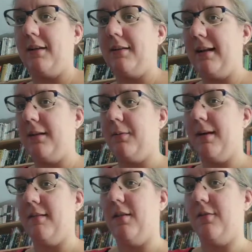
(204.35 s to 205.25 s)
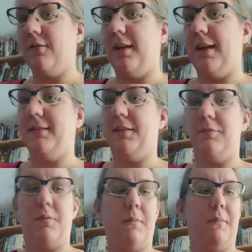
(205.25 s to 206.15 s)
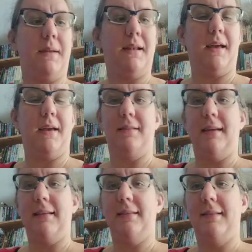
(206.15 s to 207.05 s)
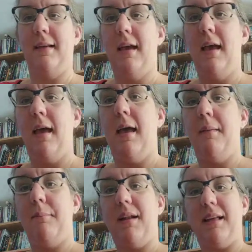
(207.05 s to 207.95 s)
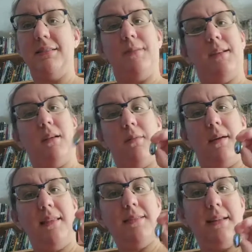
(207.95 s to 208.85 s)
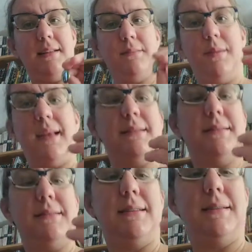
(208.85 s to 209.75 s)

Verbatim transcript: I don't tend to wear a lot of green as you've probably noticed, but I expect I'll wear this a little bit.